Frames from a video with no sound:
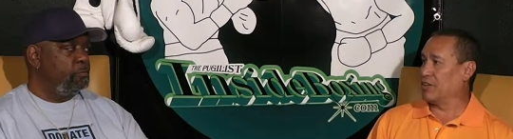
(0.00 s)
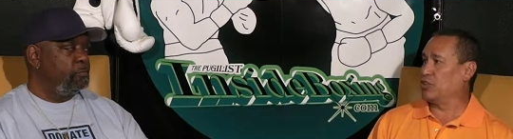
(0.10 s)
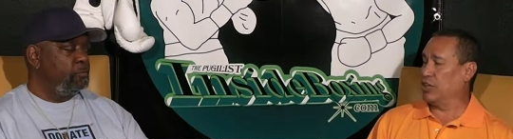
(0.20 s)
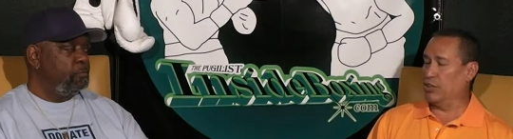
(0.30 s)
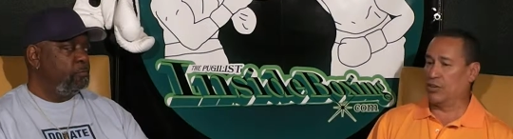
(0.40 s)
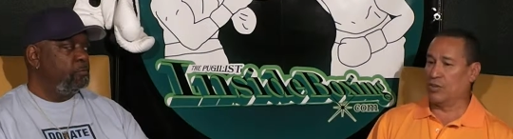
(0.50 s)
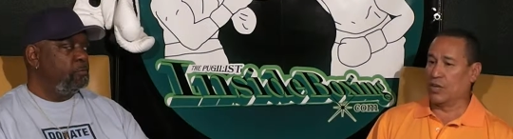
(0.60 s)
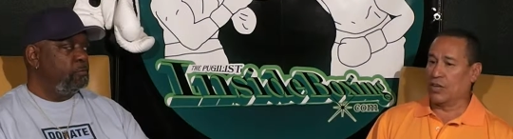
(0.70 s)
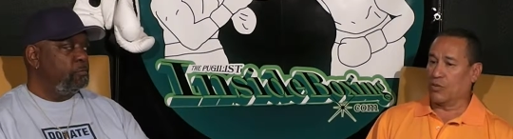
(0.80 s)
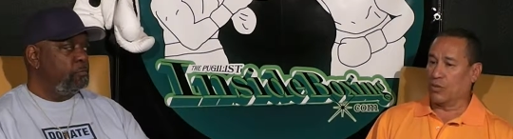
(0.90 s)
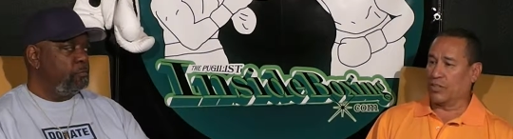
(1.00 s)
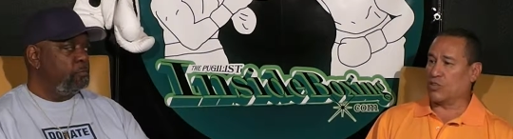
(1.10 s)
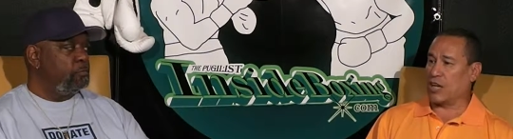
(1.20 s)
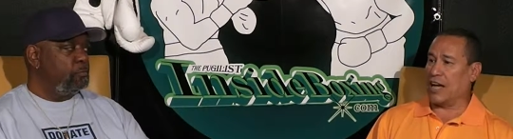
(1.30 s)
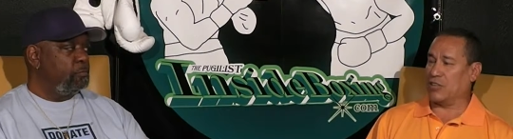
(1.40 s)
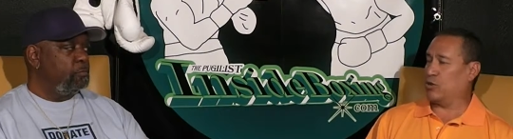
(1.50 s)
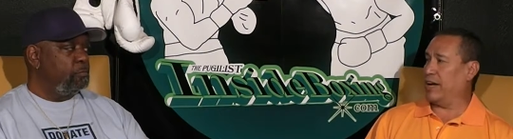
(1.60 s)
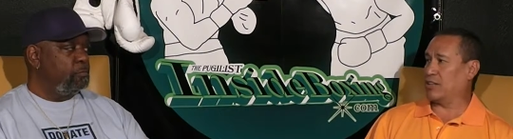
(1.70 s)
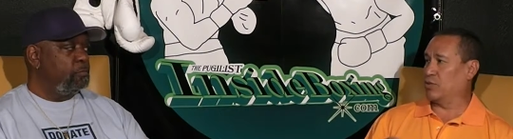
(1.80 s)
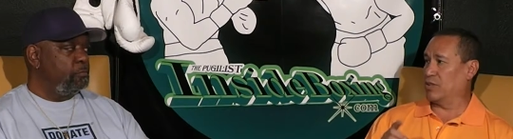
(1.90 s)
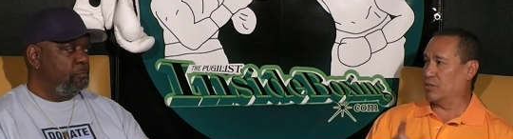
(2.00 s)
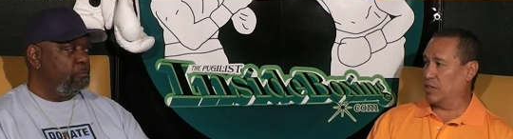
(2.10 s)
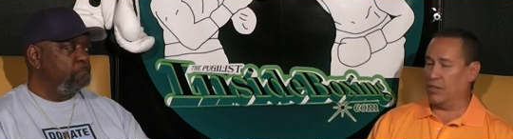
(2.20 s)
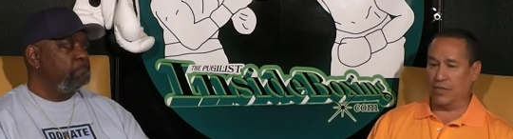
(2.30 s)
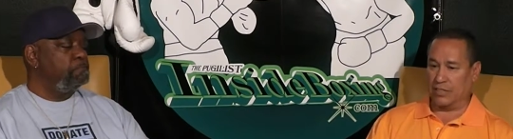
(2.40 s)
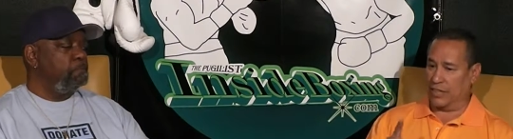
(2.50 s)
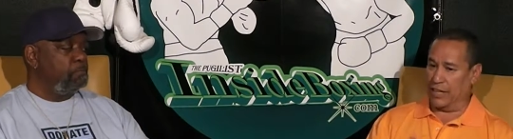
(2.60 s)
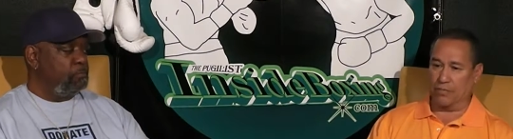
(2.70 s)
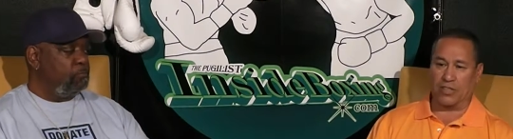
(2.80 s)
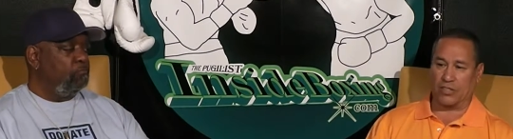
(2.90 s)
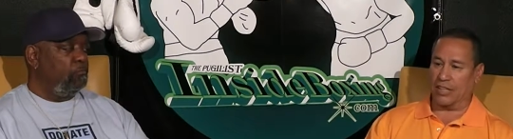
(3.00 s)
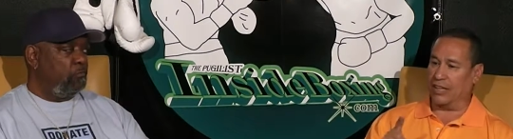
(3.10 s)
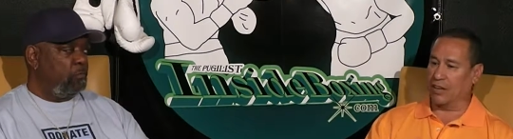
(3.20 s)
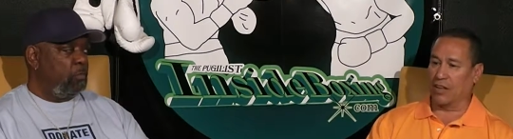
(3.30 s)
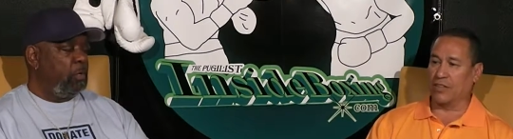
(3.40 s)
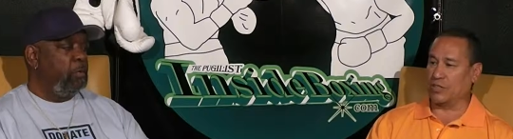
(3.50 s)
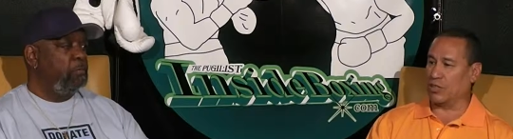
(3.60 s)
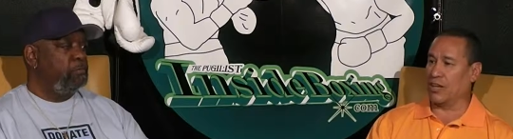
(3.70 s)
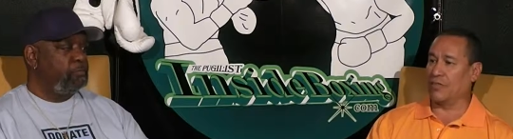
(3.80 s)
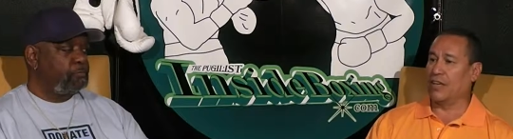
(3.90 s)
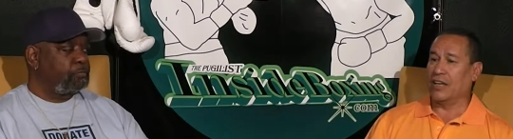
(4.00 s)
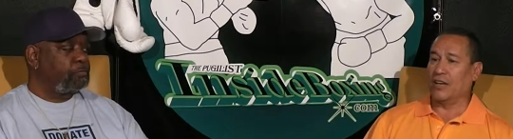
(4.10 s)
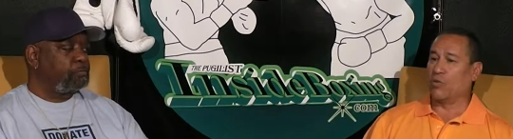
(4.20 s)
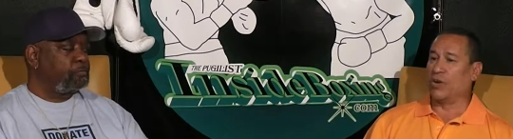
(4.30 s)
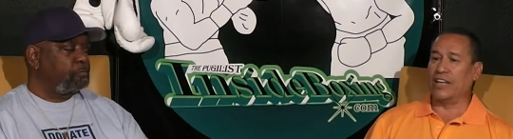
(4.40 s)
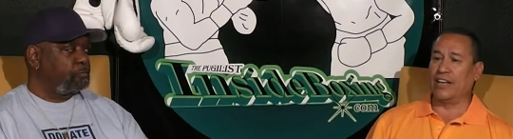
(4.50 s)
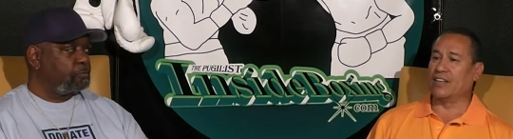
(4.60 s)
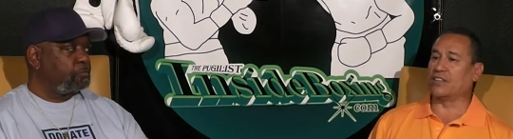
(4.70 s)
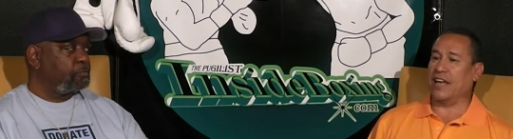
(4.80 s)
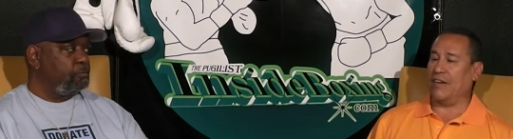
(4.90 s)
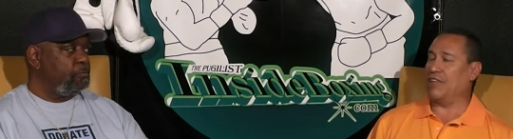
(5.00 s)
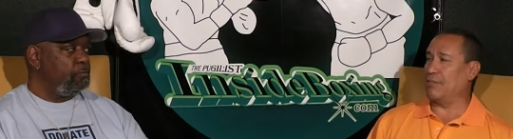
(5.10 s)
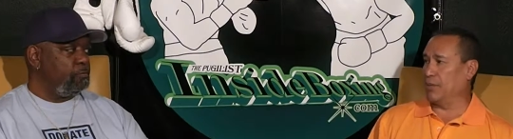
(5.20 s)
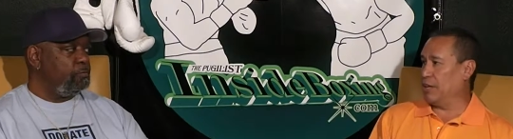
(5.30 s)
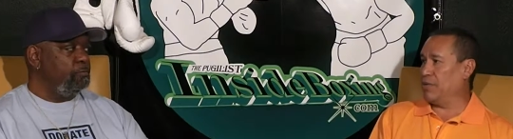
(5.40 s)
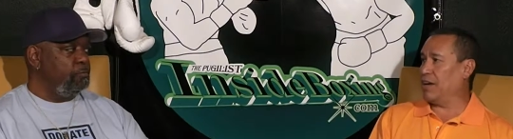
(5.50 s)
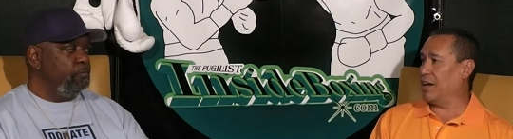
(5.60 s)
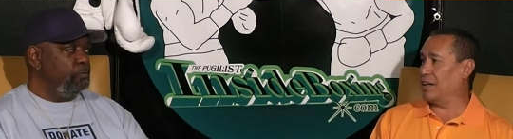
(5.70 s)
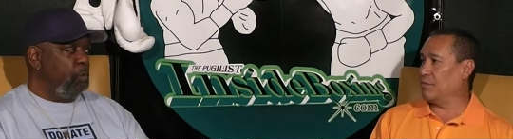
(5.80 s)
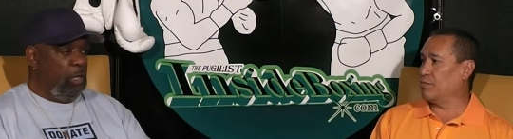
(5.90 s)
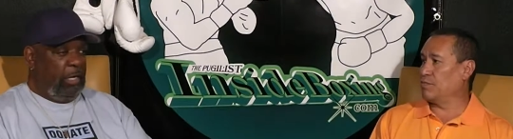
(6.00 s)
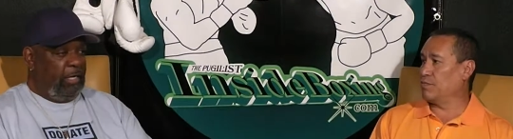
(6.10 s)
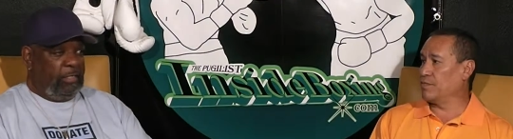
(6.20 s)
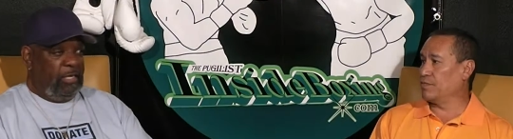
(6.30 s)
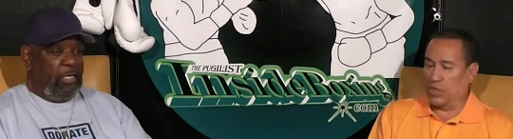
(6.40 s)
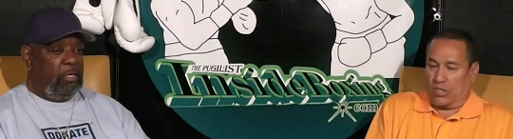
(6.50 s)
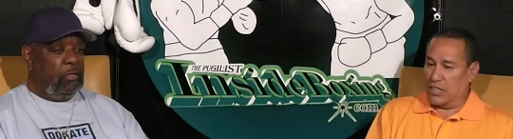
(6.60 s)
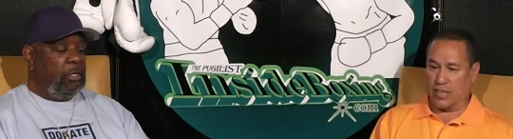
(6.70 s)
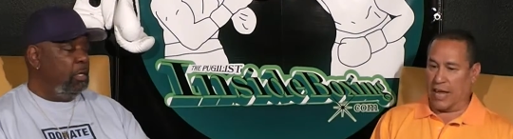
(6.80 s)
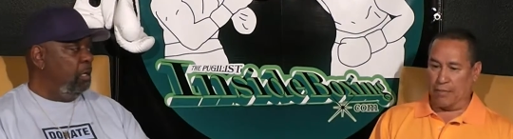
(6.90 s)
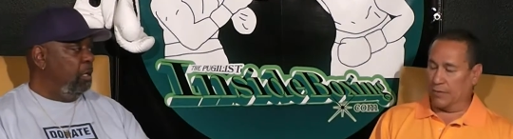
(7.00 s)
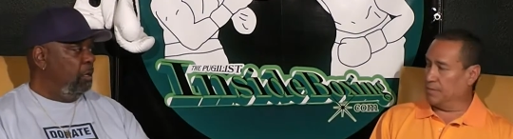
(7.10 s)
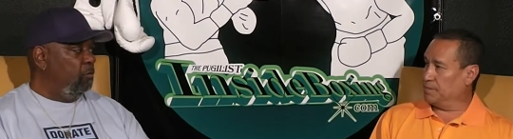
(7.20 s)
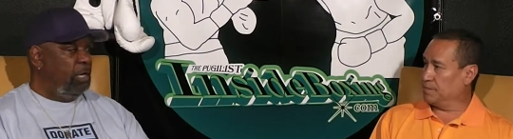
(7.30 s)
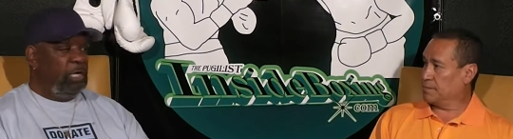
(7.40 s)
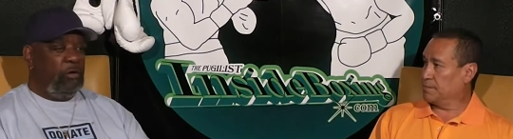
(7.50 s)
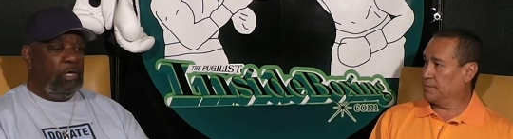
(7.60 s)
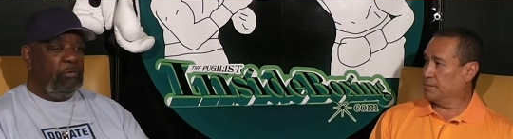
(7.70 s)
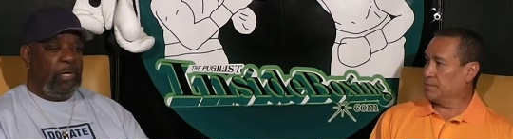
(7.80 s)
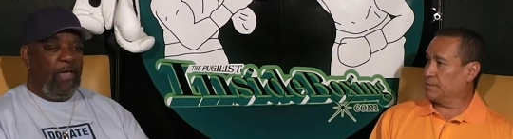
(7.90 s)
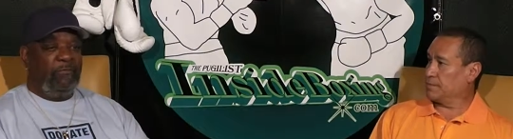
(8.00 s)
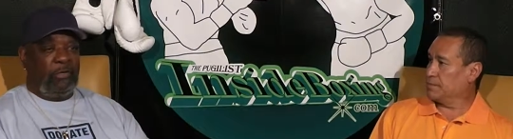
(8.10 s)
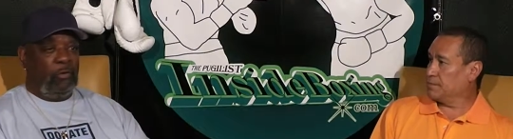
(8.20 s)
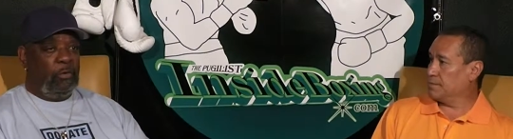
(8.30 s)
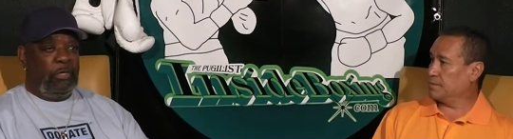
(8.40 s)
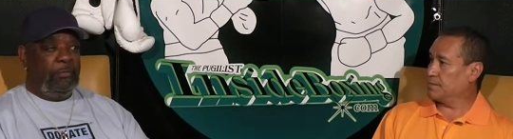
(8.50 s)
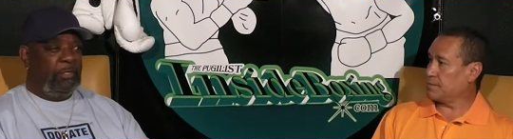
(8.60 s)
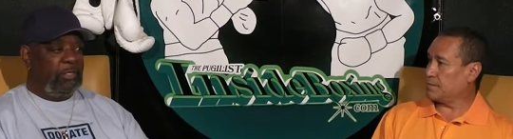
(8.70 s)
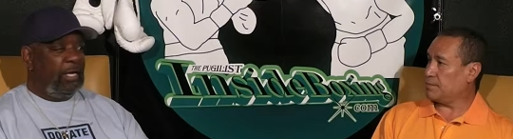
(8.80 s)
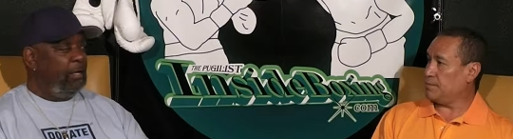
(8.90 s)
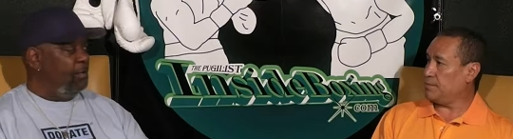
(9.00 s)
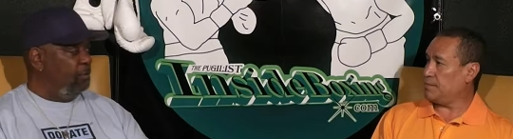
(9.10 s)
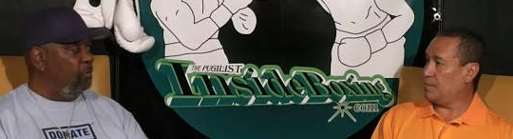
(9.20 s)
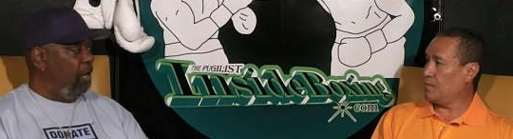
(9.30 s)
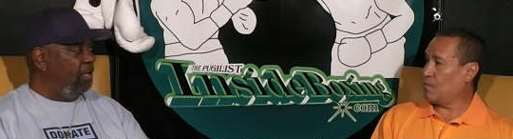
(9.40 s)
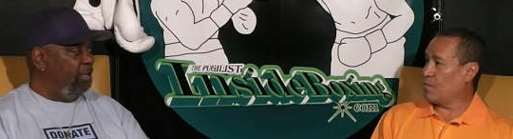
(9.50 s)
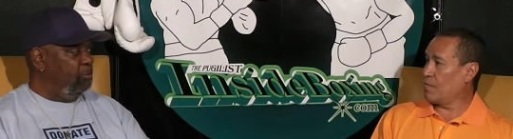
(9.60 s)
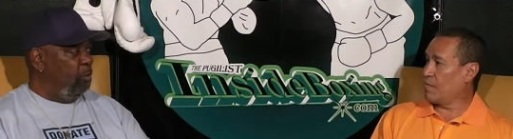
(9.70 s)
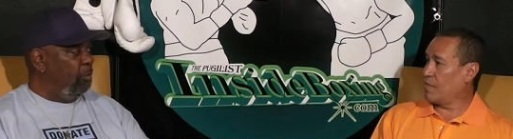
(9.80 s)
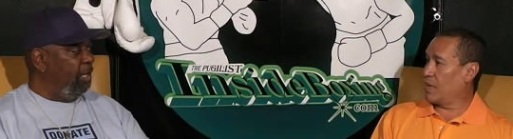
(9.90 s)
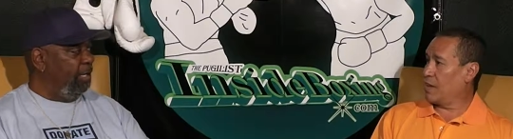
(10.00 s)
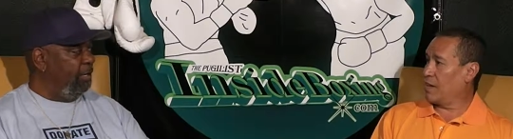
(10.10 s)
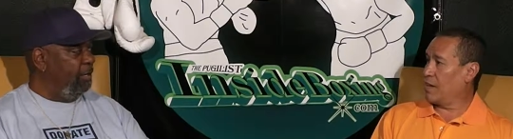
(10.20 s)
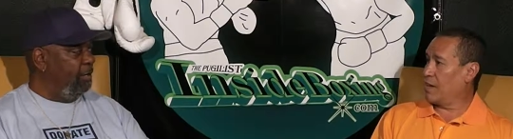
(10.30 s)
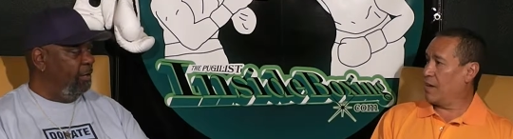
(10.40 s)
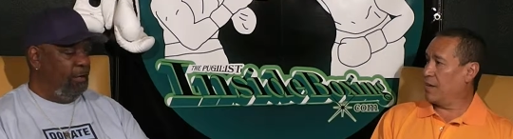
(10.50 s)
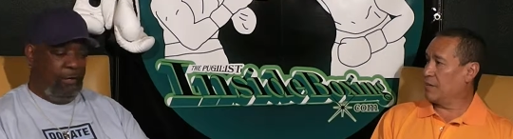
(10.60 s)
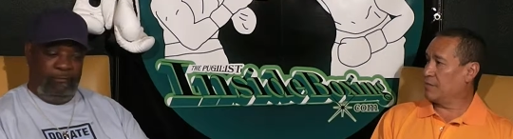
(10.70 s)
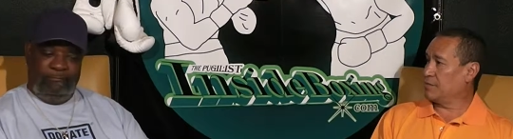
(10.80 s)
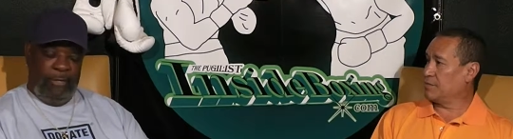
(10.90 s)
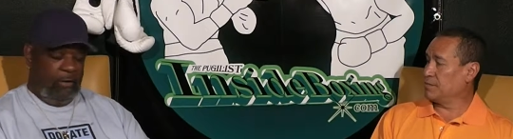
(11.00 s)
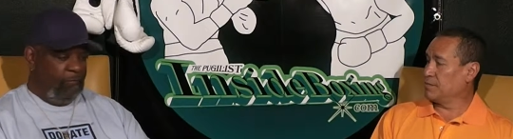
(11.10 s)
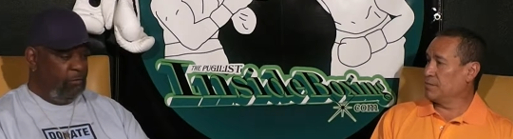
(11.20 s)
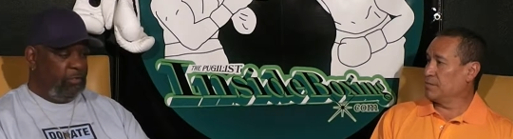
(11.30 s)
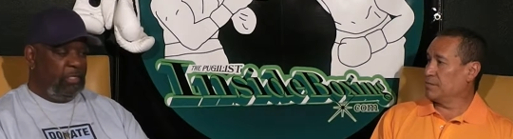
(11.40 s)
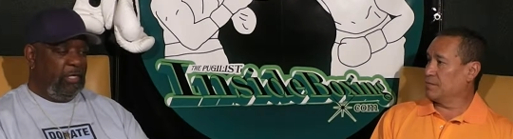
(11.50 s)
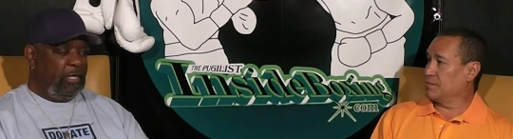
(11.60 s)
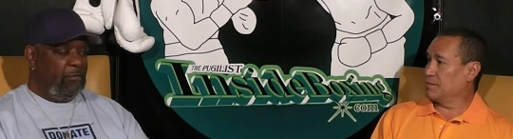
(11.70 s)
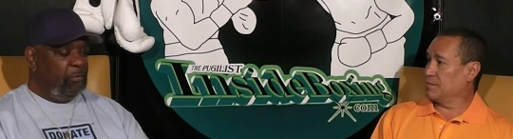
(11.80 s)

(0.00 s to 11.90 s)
Speaker 1: continue with his contracts with the TVs, the NBC, and all this stuff when he doesn't have that money behind him.
Speaker 2: Well, like I said, this doesn't happen. Aurelio, he would have to go to them and say, you know, I need more money, and they first thing that they